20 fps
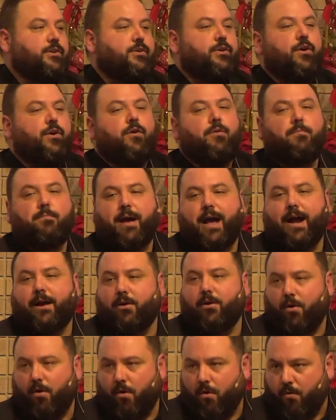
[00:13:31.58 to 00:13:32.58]
to go back
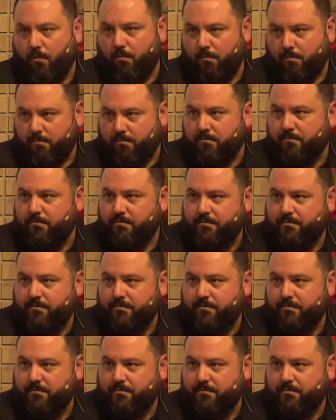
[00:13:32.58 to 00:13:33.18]
home.